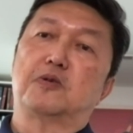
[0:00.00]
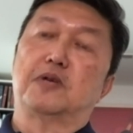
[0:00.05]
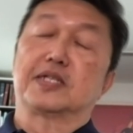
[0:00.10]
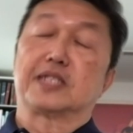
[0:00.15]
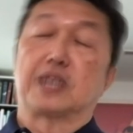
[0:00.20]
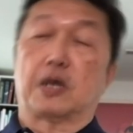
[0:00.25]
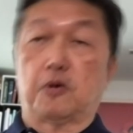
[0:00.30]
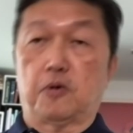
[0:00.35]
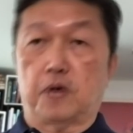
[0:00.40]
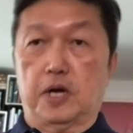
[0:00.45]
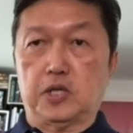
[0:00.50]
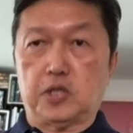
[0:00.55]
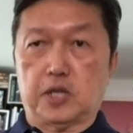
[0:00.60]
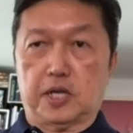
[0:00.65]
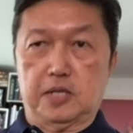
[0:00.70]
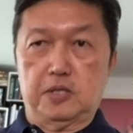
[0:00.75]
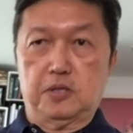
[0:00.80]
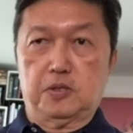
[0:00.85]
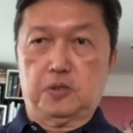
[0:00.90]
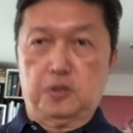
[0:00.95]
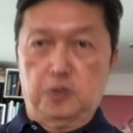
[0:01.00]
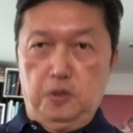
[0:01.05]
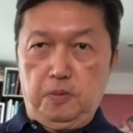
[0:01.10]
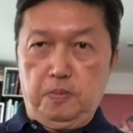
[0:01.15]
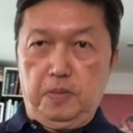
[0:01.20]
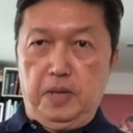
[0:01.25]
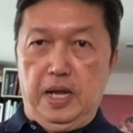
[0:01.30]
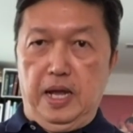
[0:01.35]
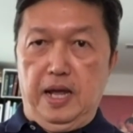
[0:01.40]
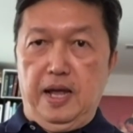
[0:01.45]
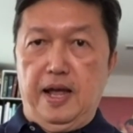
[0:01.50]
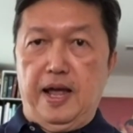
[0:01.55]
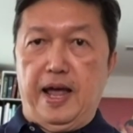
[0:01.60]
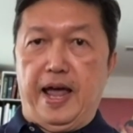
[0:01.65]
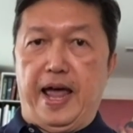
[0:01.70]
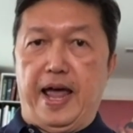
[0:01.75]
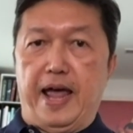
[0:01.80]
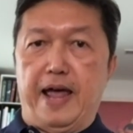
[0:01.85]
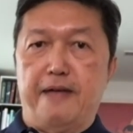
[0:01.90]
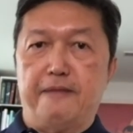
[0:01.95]
a sakura chicken soup.
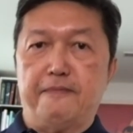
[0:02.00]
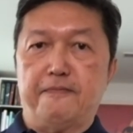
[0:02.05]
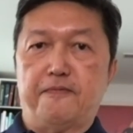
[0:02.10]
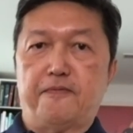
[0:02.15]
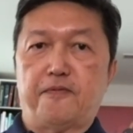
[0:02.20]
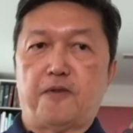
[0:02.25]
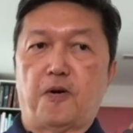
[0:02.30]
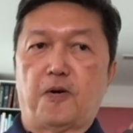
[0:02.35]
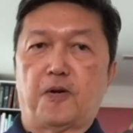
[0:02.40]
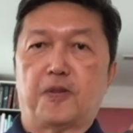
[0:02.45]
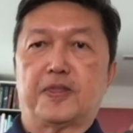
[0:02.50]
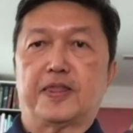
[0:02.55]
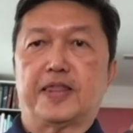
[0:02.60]
And for